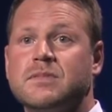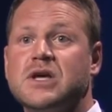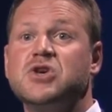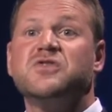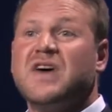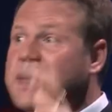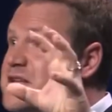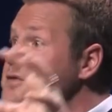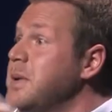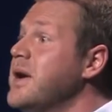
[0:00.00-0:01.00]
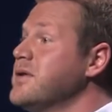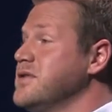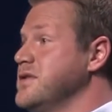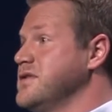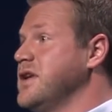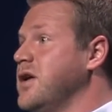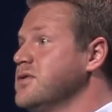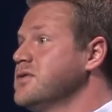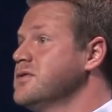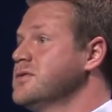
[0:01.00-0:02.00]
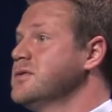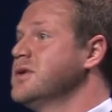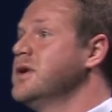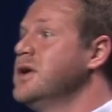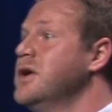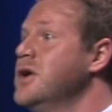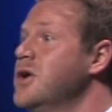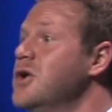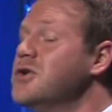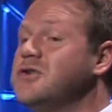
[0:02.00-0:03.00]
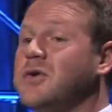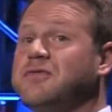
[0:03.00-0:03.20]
You find these parents in the cells. So